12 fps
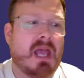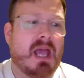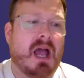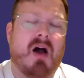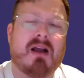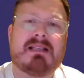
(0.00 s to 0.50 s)

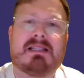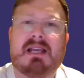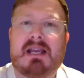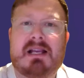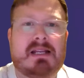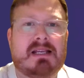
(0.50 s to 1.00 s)

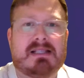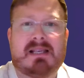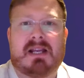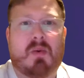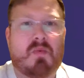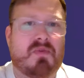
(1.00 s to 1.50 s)
ideally set
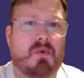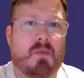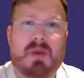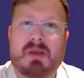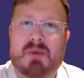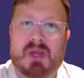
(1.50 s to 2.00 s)
up for
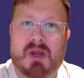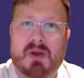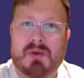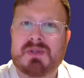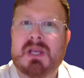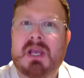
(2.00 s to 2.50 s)

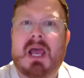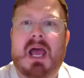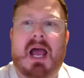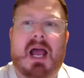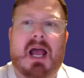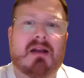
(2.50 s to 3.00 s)
BPOs
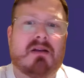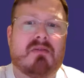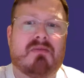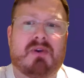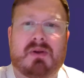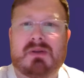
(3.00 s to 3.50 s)
and
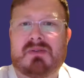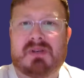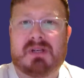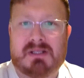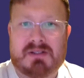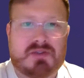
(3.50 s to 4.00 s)
those that
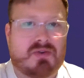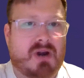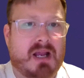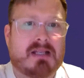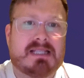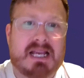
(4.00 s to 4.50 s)
need to
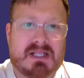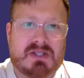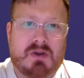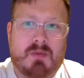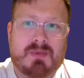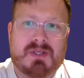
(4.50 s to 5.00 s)
track
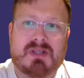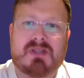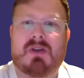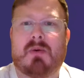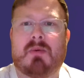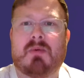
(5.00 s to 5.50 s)
desktops,
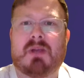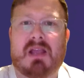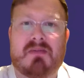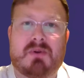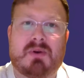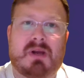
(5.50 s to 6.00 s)
so it will give
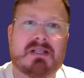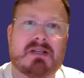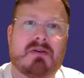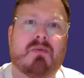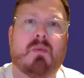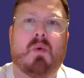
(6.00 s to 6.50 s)
you an idea
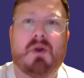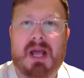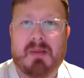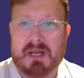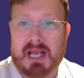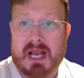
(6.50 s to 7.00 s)
of what
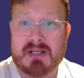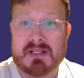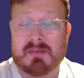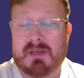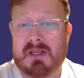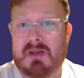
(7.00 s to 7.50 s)
applications are
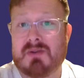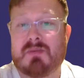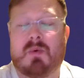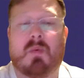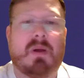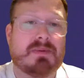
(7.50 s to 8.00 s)
being used,
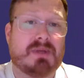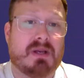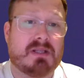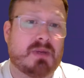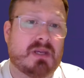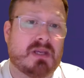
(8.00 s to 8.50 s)
what websites are
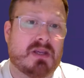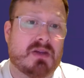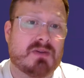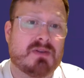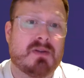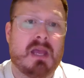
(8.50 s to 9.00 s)
being
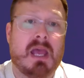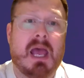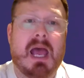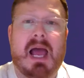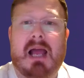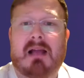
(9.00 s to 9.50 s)
used,
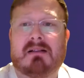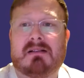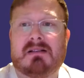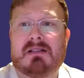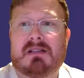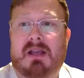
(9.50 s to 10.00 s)
and